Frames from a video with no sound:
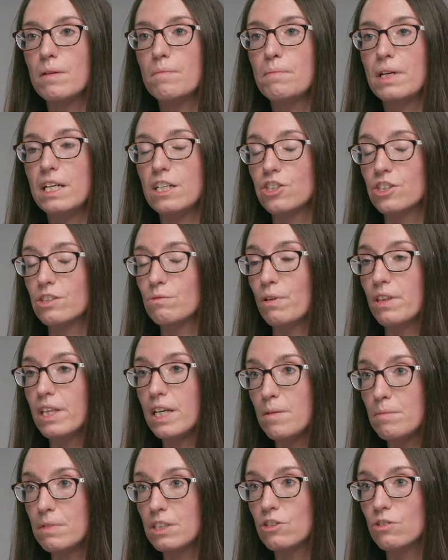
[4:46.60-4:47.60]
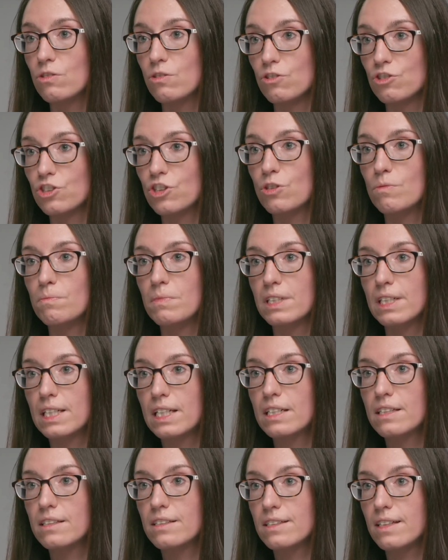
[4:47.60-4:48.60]
patients with hematological
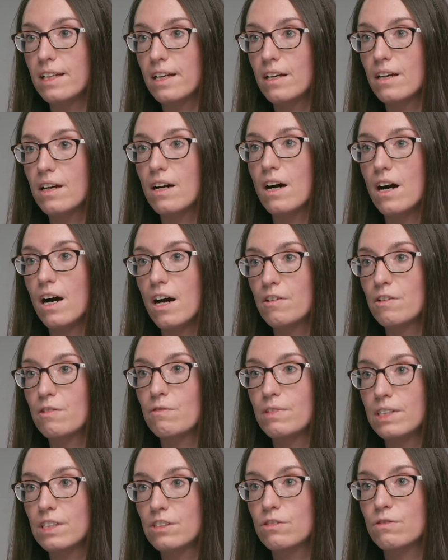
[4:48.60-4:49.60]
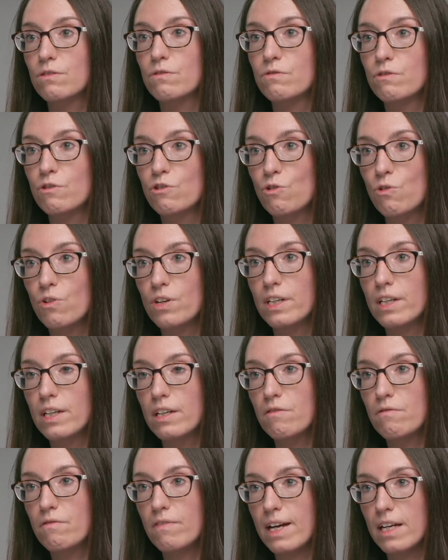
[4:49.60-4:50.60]
malignancy are at risk of
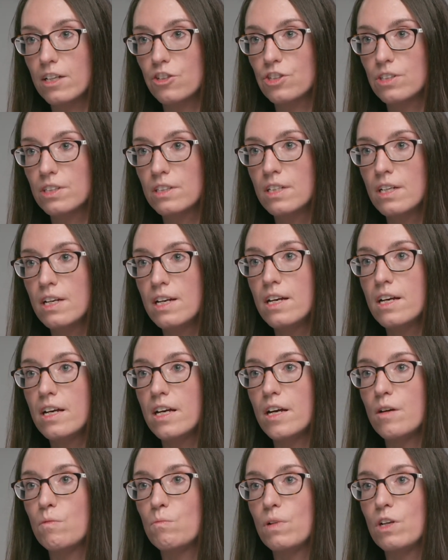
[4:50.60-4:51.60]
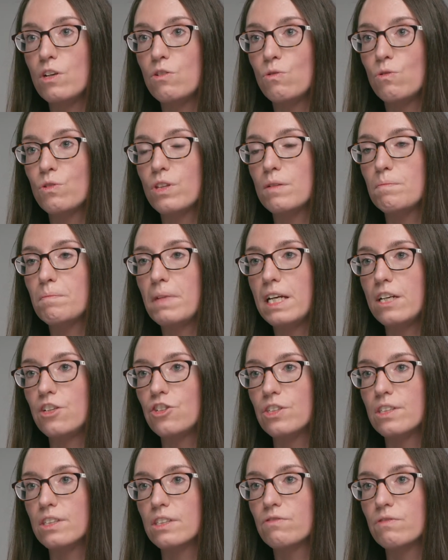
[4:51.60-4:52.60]
chronic infection, and we know that
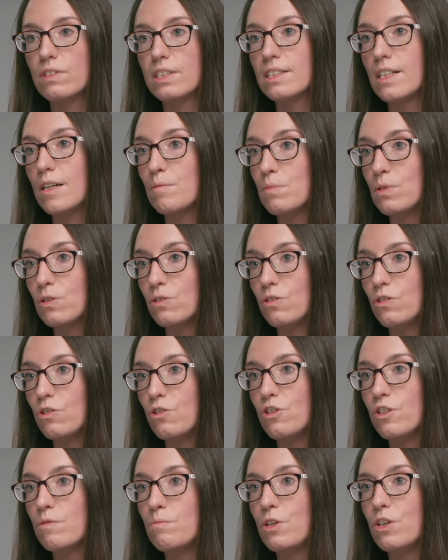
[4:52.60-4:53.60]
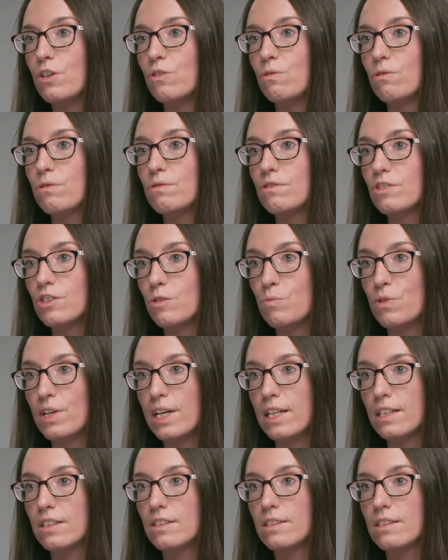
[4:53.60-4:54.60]
patients, for example, who are
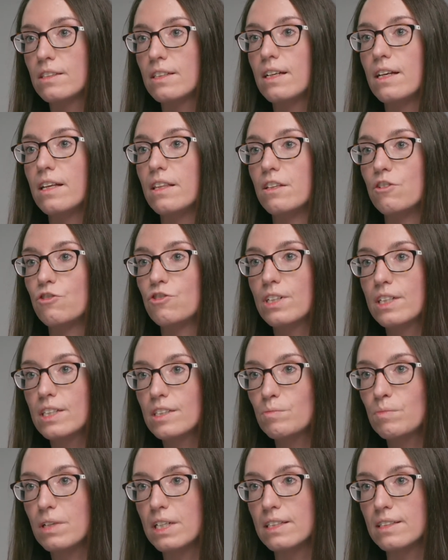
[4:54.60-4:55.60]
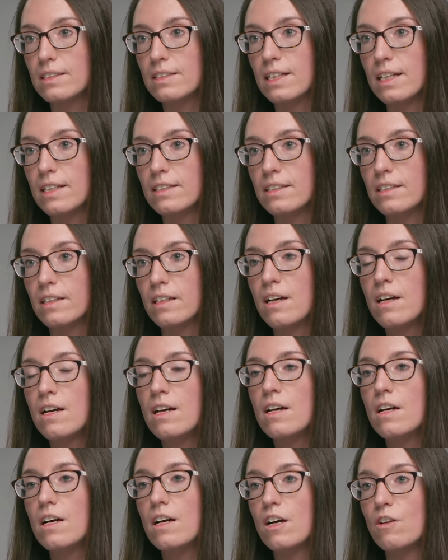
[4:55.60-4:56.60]
immunosuppressed in the transplant setting,
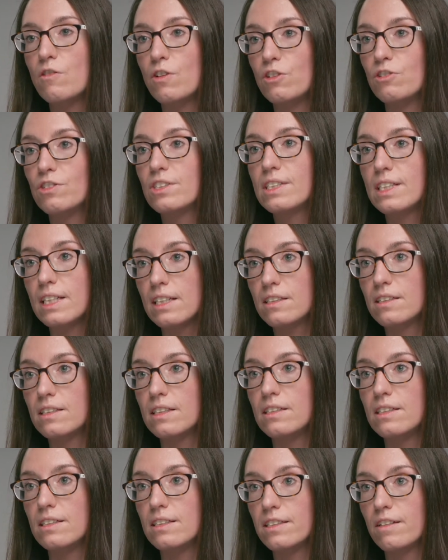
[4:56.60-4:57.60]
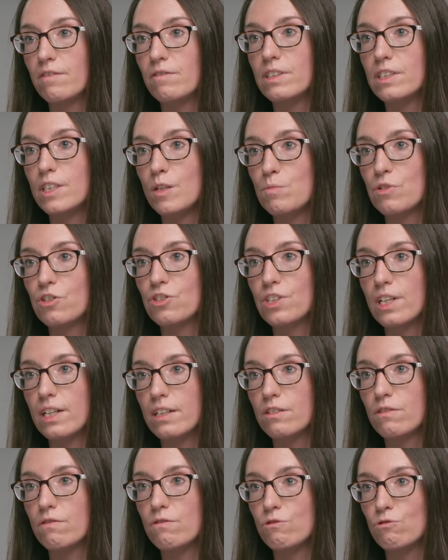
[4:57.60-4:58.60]
around 60 to
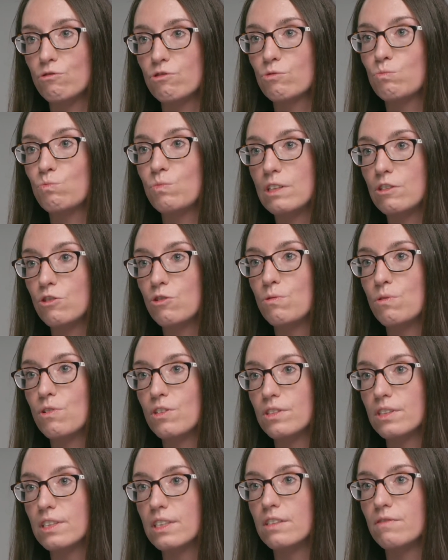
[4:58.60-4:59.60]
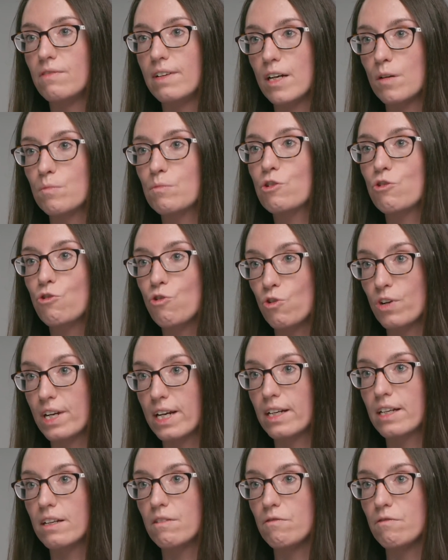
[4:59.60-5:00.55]
70% of those will go on to develop chronic